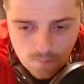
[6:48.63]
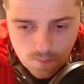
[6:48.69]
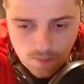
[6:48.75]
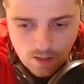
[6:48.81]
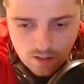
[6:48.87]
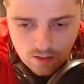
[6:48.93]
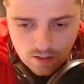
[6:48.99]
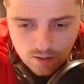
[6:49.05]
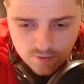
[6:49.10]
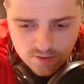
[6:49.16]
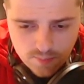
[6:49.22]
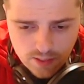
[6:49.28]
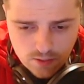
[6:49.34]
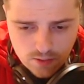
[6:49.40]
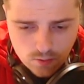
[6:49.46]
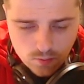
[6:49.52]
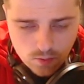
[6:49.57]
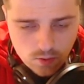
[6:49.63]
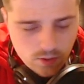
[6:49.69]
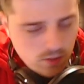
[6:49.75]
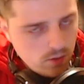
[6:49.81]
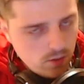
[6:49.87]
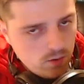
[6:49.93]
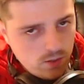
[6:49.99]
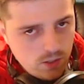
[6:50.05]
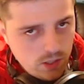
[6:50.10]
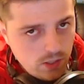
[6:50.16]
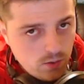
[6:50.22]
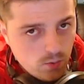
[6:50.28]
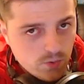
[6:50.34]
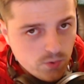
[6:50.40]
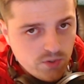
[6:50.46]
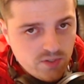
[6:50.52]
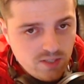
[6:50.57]
You know, to me, it
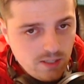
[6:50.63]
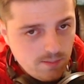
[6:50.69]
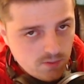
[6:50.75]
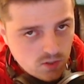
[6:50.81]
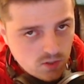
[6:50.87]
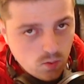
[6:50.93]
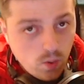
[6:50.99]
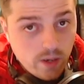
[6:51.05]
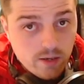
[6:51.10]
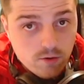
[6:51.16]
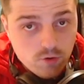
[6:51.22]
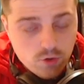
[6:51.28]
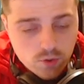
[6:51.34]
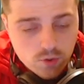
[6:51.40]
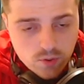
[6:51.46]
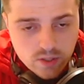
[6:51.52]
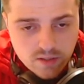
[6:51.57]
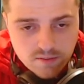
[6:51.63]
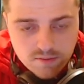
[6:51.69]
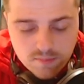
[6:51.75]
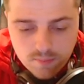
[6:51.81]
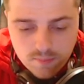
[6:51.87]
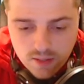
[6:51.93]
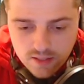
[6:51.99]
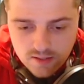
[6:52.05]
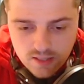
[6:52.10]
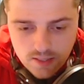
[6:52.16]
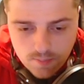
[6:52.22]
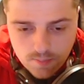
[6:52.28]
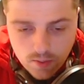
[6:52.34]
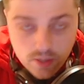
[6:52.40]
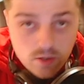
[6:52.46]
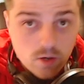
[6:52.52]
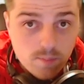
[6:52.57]
all seems quite intuitive, but it
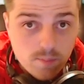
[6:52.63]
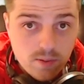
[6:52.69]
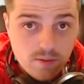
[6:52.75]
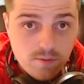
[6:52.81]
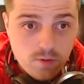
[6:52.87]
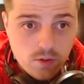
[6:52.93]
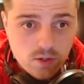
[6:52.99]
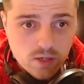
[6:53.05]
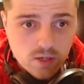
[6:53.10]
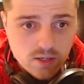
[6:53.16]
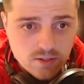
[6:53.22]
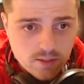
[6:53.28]
might not be for you guys.